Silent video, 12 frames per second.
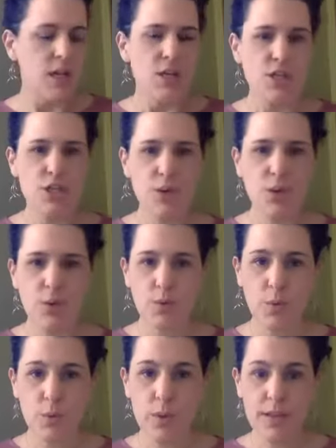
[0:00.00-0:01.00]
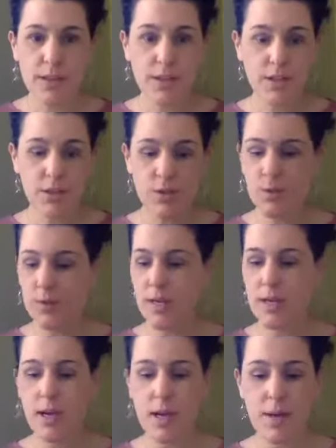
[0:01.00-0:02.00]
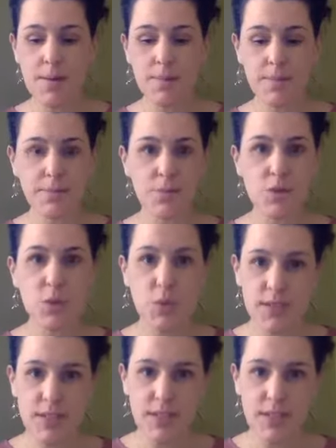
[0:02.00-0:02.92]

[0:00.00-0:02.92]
So when you joined